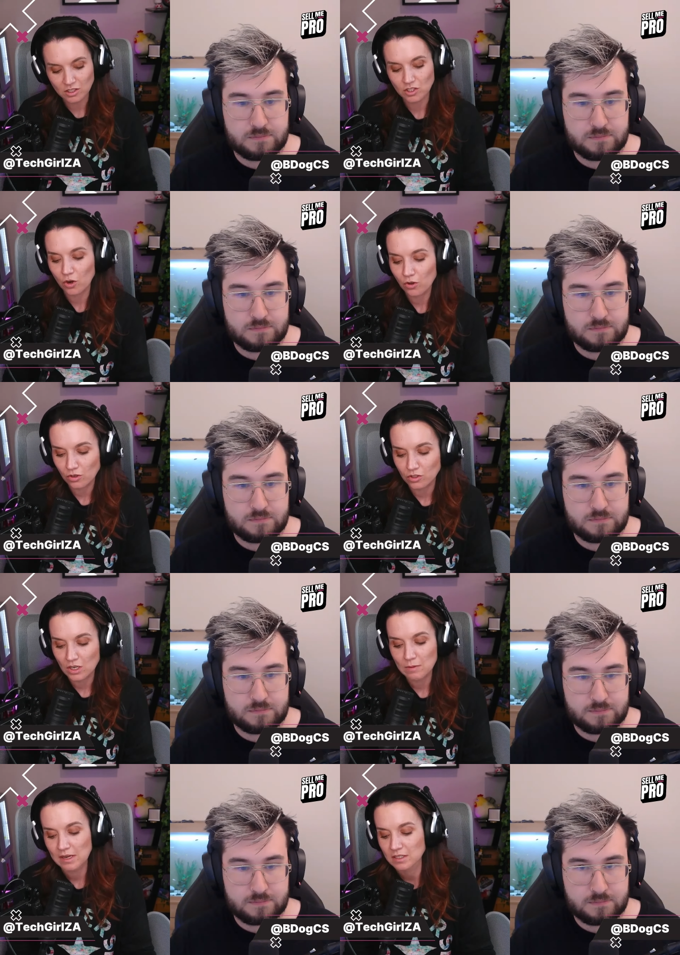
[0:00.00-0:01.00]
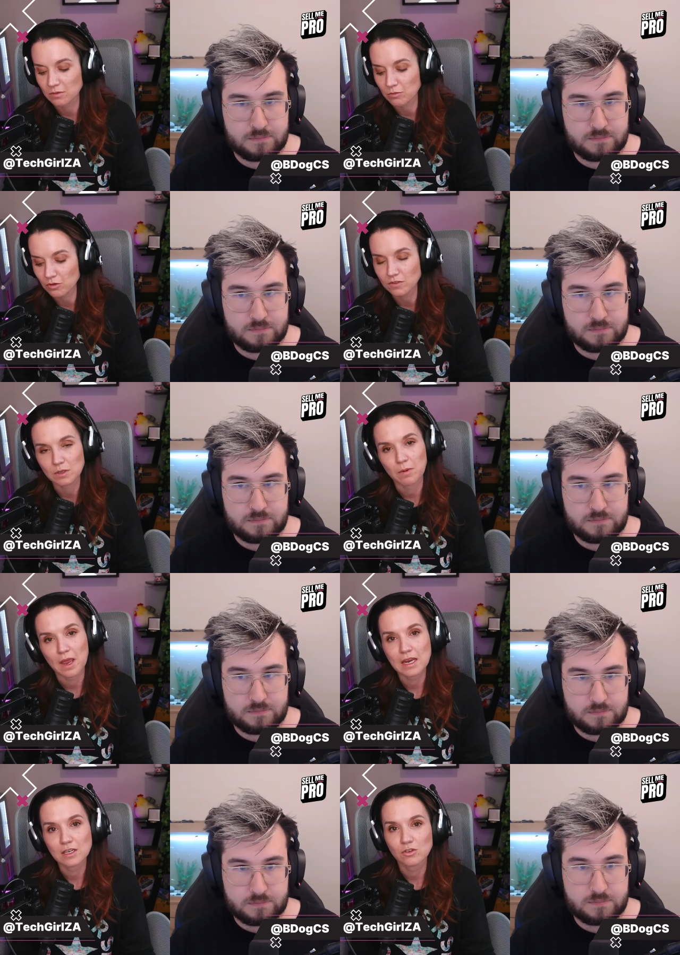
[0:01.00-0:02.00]
Speaker 1: Snow though, so he makes the move to
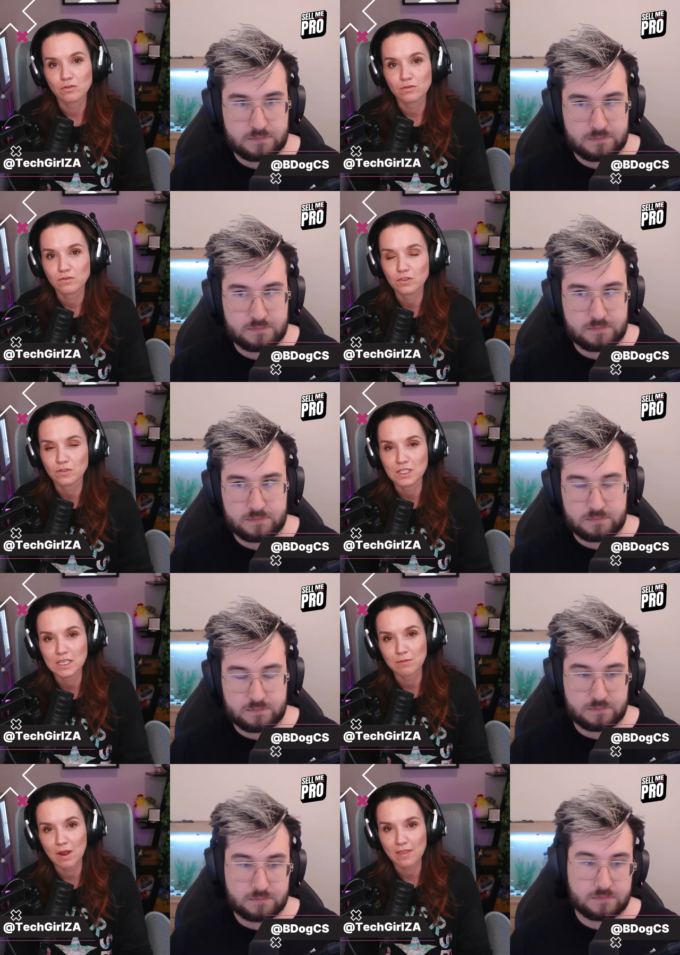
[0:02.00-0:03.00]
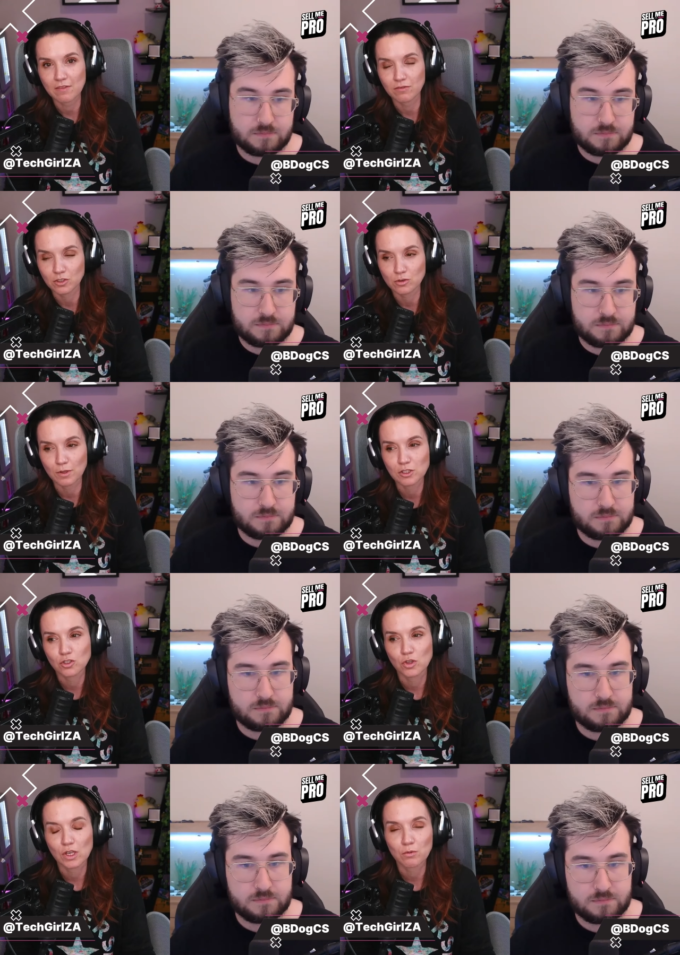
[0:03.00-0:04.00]
paiN. You've seen him now there for 2 months. Do
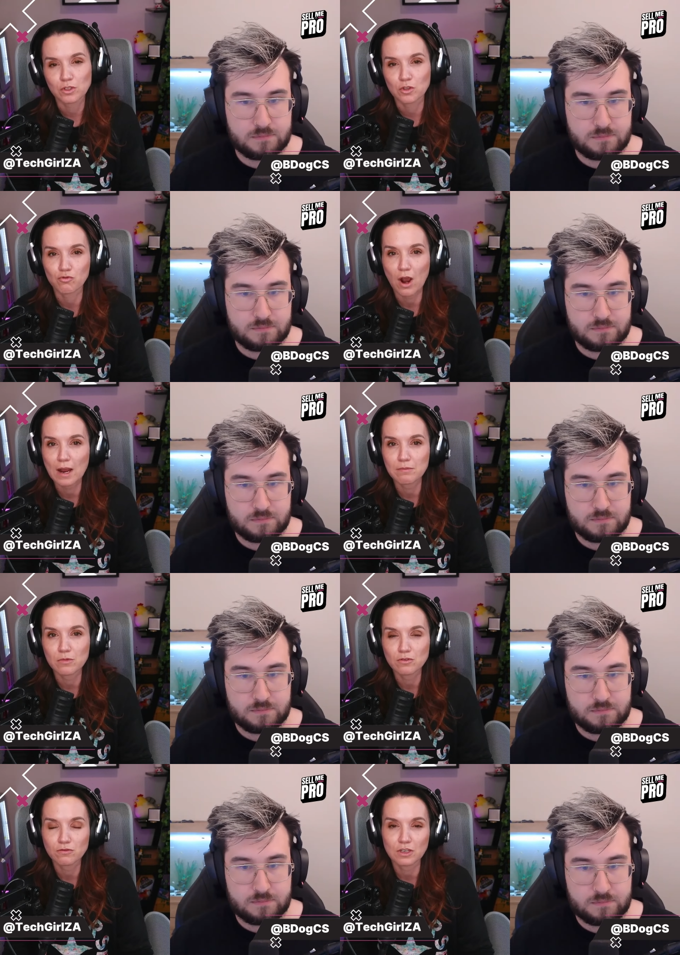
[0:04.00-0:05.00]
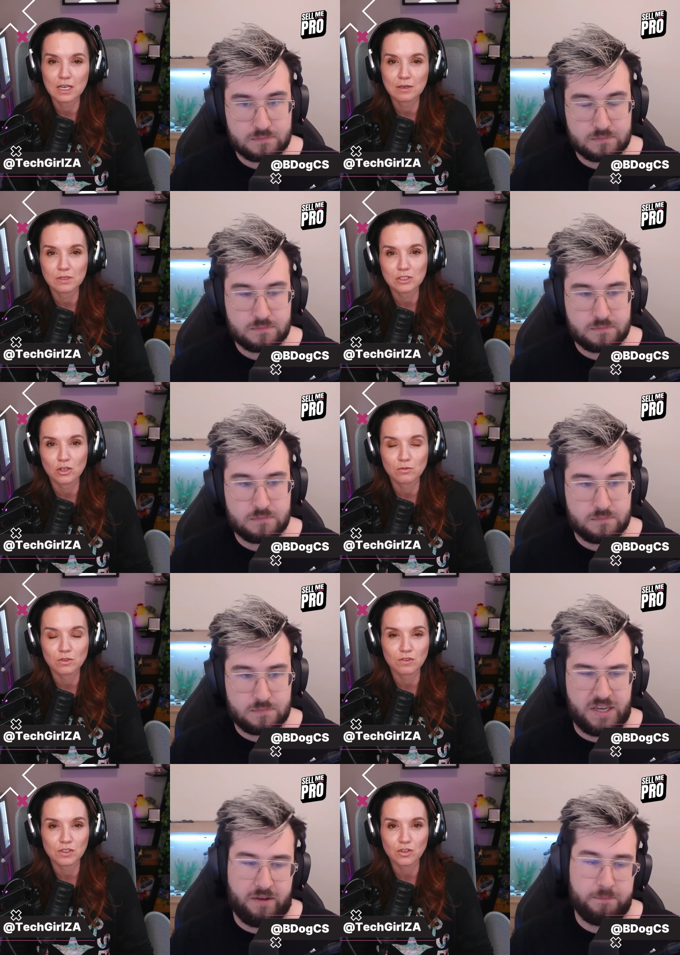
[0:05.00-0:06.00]
you think it was the right move for him in terms
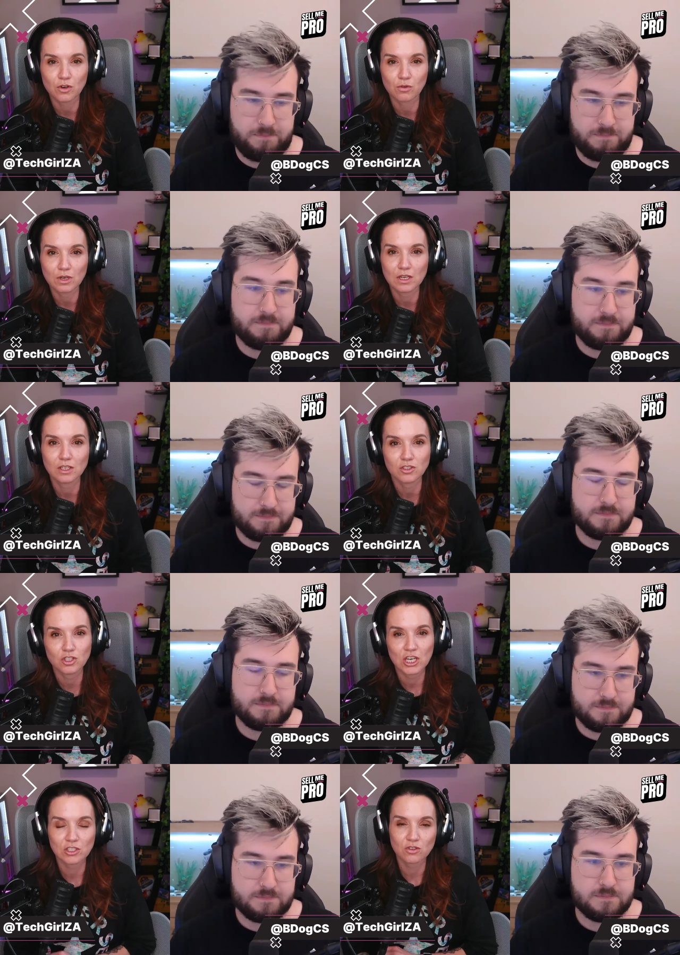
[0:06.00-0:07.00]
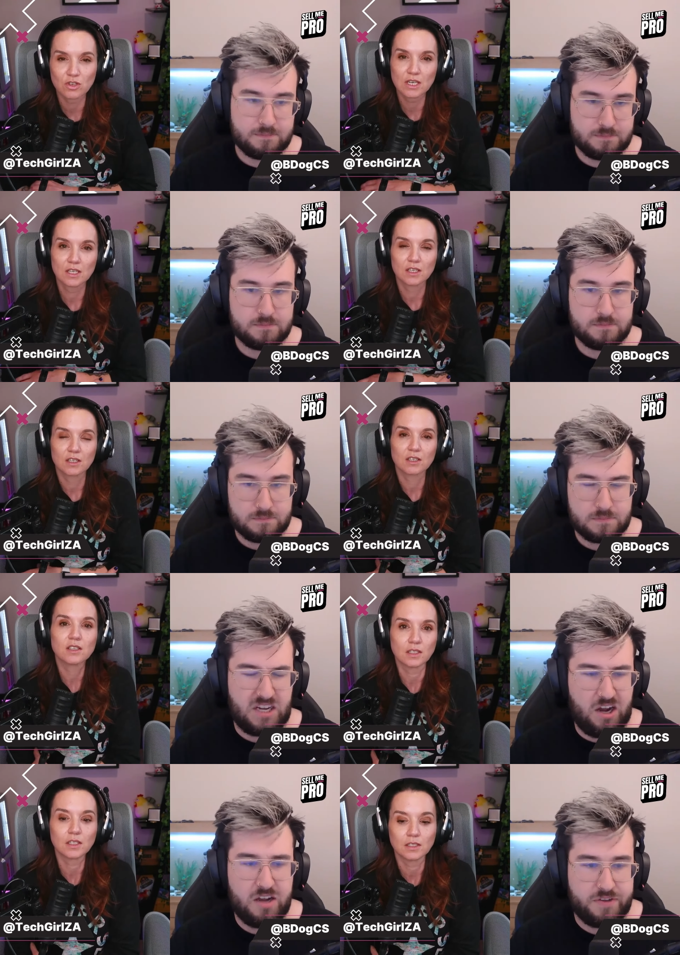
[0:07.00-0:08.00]
of
Speaker 2: his career trajectory?
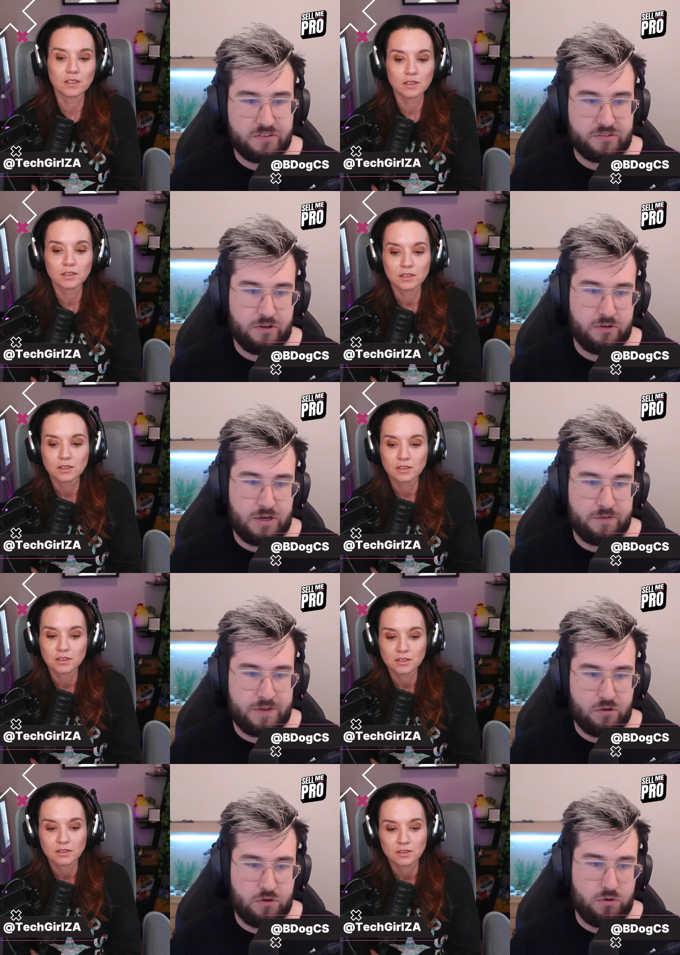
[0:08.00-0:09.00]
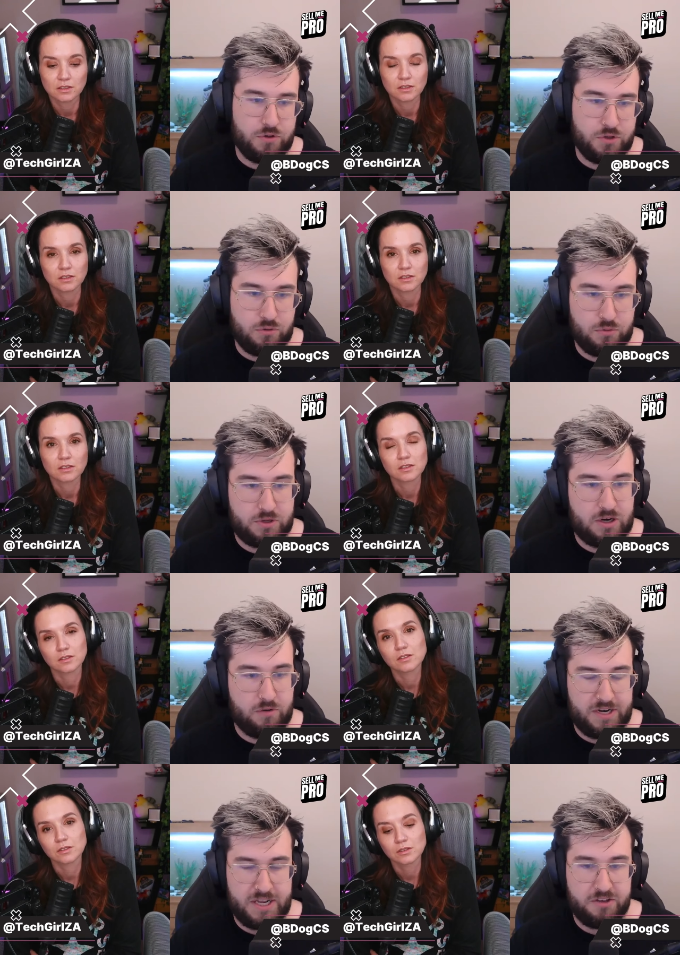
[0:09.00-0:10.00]
I think so. I think you're
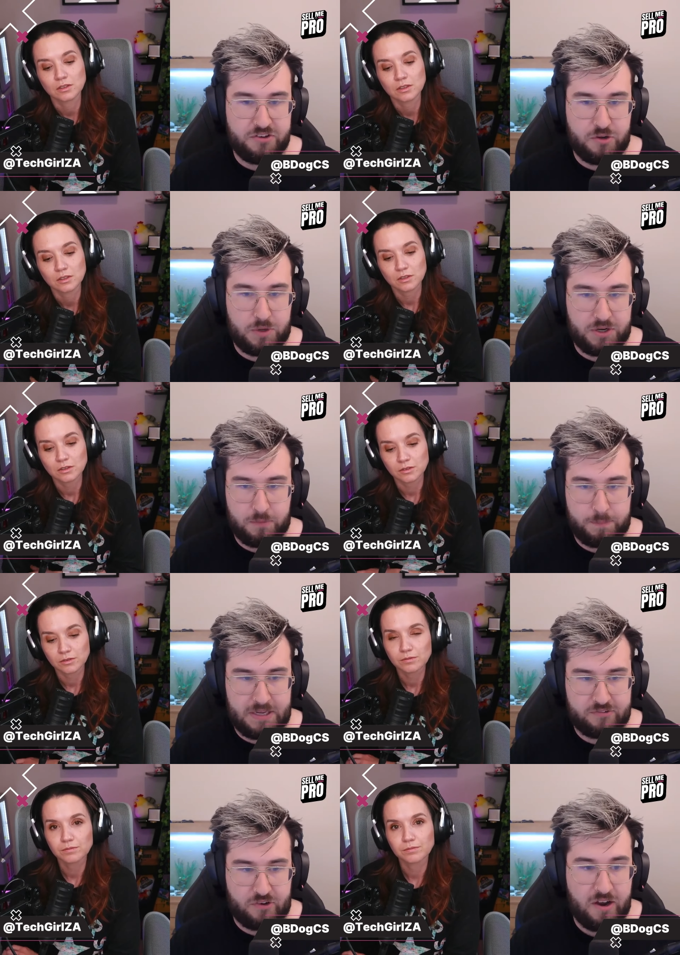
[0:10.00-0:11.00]
currently under one of the best